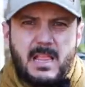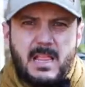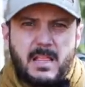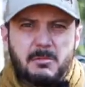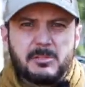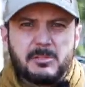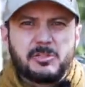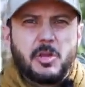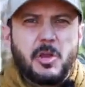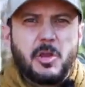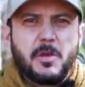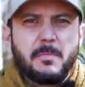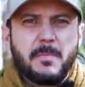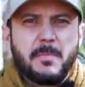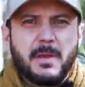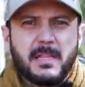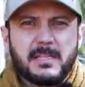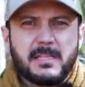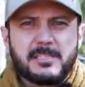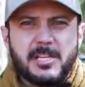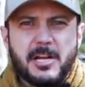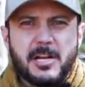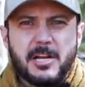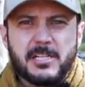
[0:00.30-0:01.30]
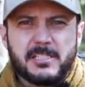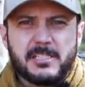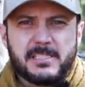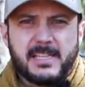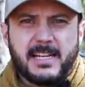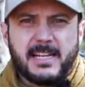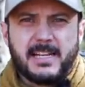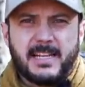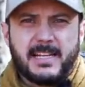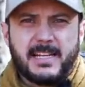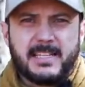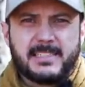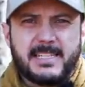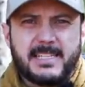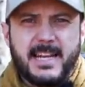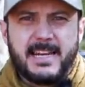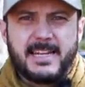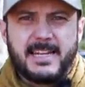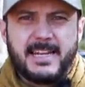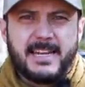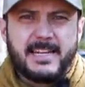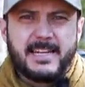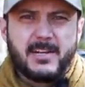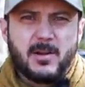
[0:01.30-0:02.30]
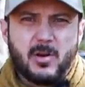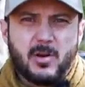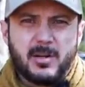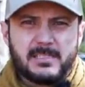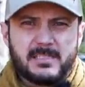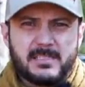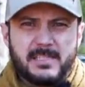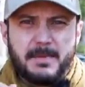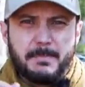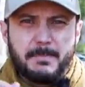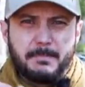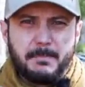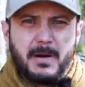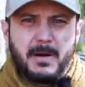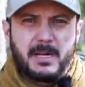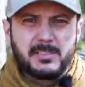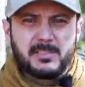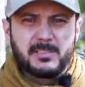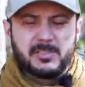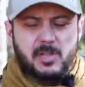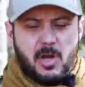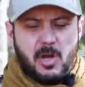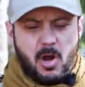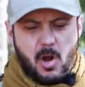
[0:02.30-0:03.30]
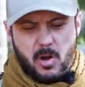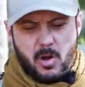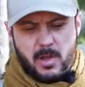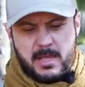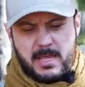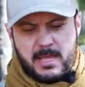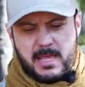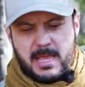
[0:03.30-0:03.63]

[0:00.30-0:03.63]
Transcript: Let me show you a military signaling technique known as the buzz saw.